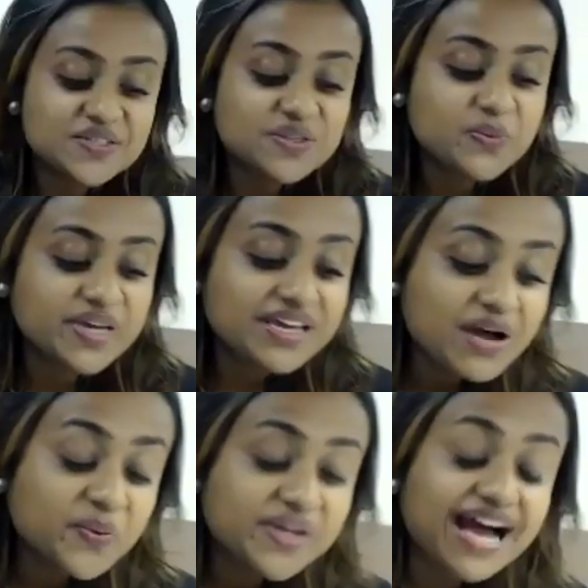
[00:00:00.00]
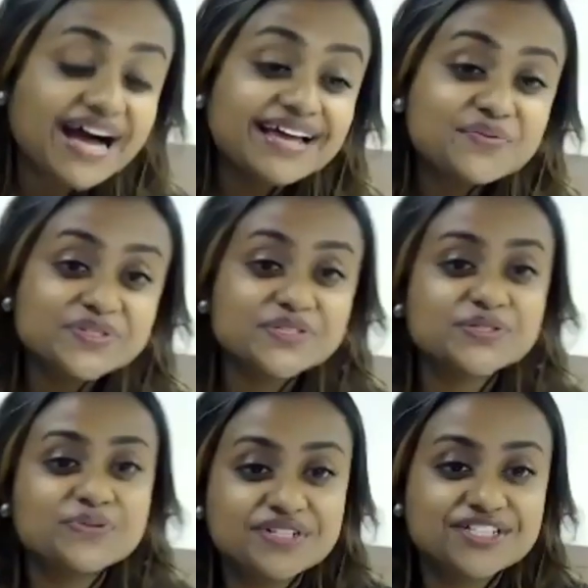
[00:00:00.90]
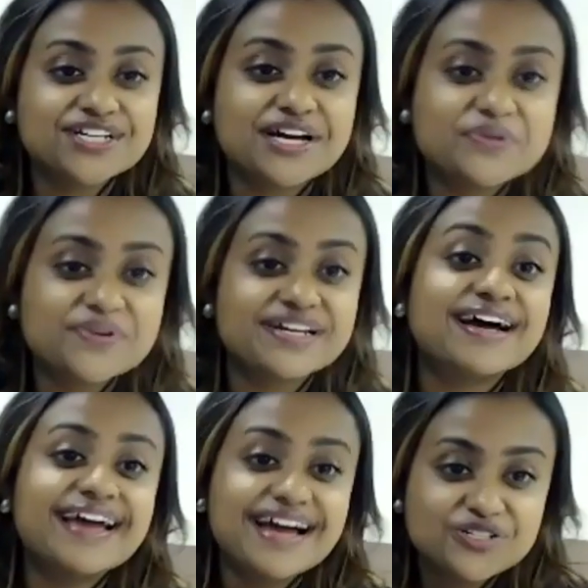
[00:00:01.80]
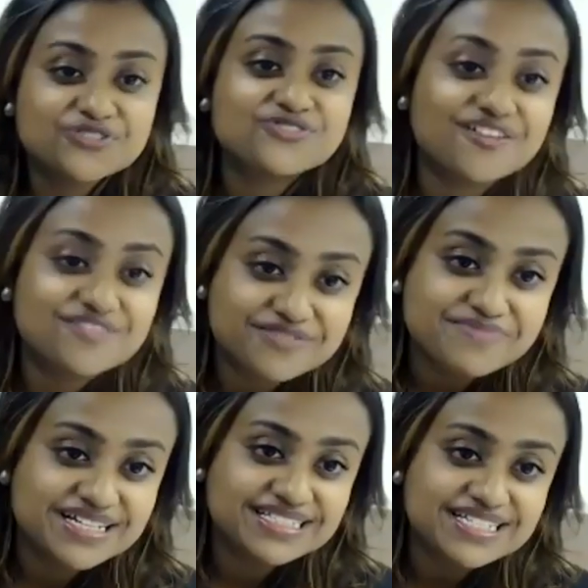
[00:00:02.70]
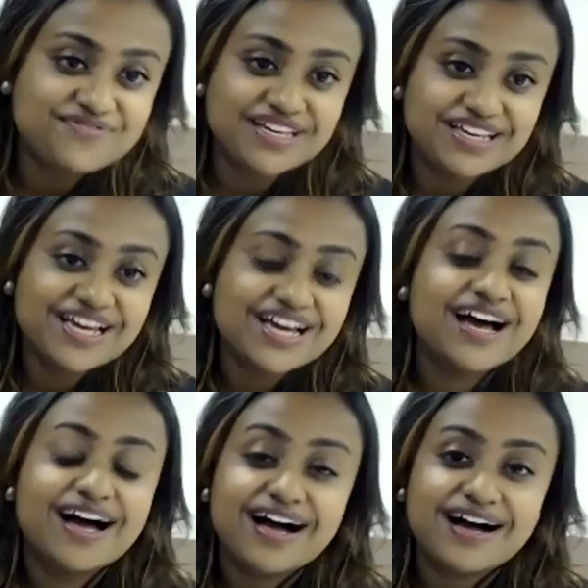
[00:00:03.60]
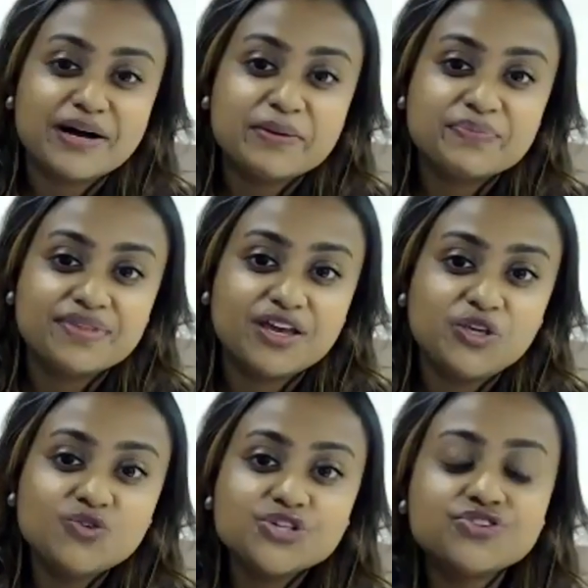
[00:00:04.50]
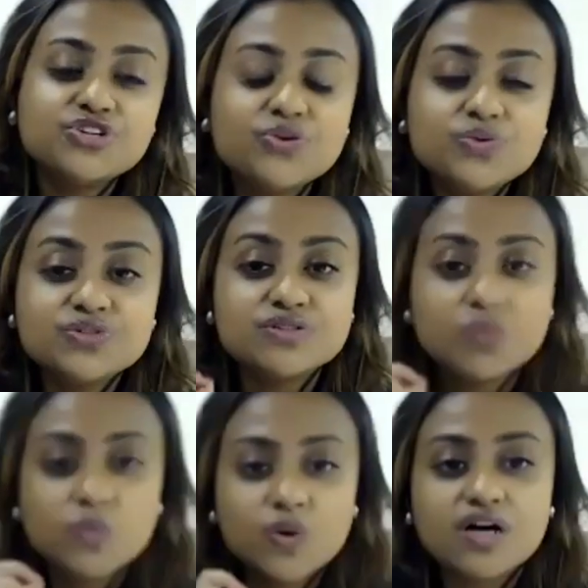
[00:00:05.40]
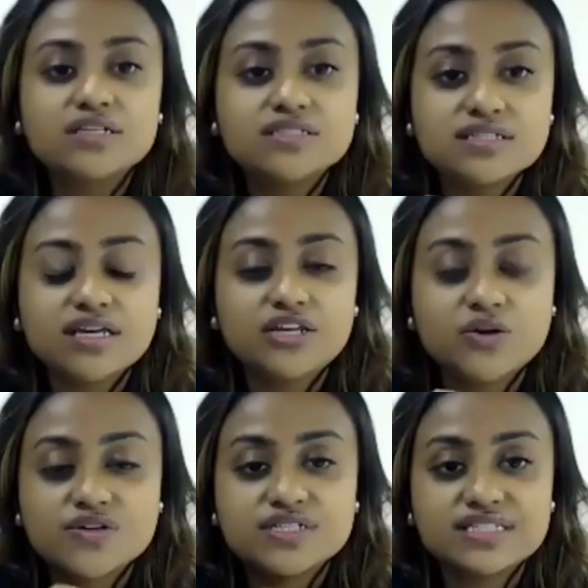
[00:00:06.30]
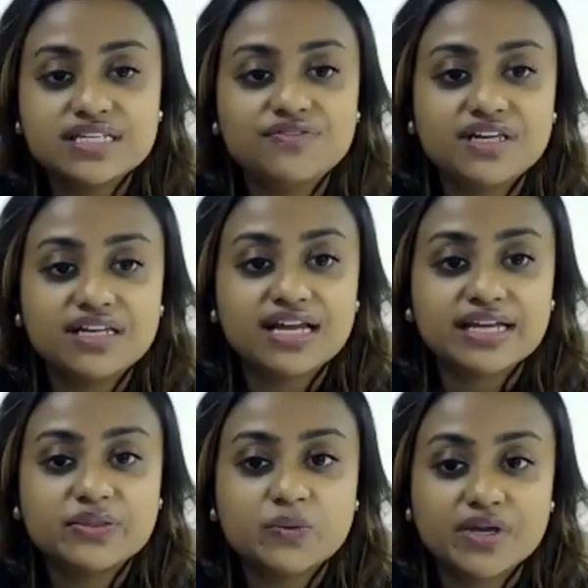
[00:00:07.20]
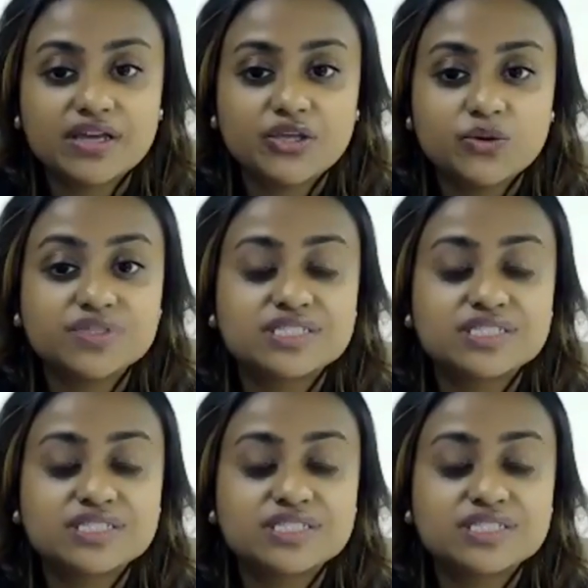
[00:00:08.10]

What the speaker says: the way when I was a student, Charu, and I had to draft my CV, you should use the words in your CV like the way you would